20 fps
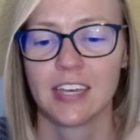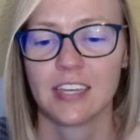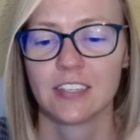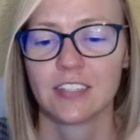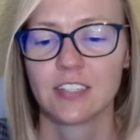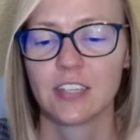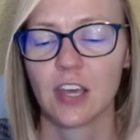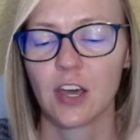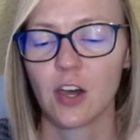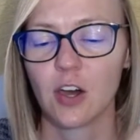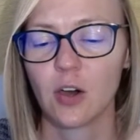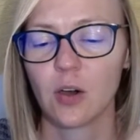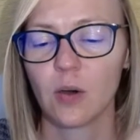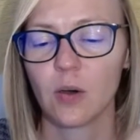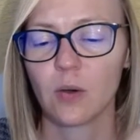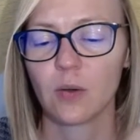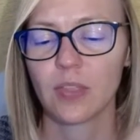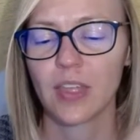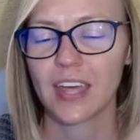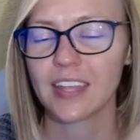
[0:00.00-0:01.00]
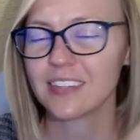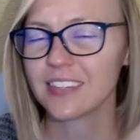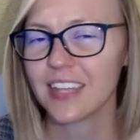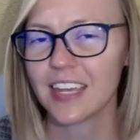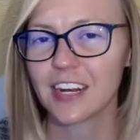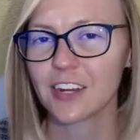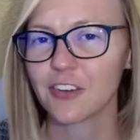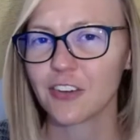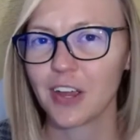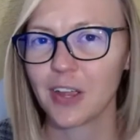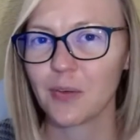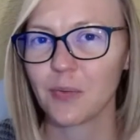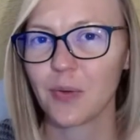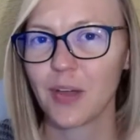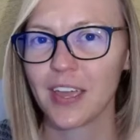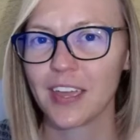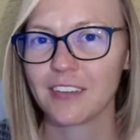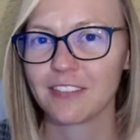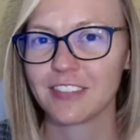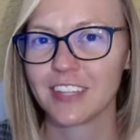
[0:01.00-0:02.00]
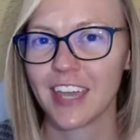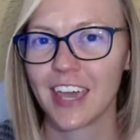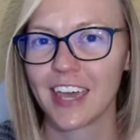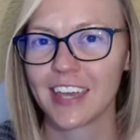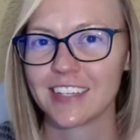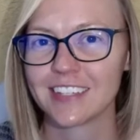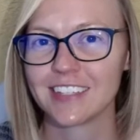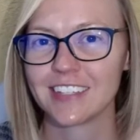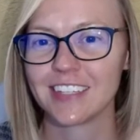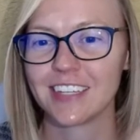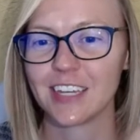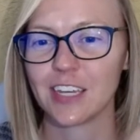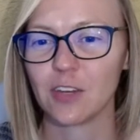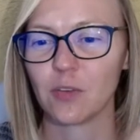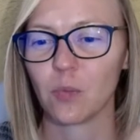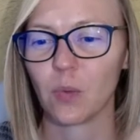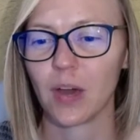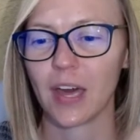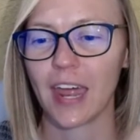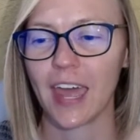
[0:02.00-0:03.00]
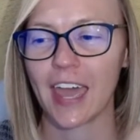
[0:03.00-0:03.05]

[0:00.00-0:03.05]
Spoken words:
So that's not a great way of testing what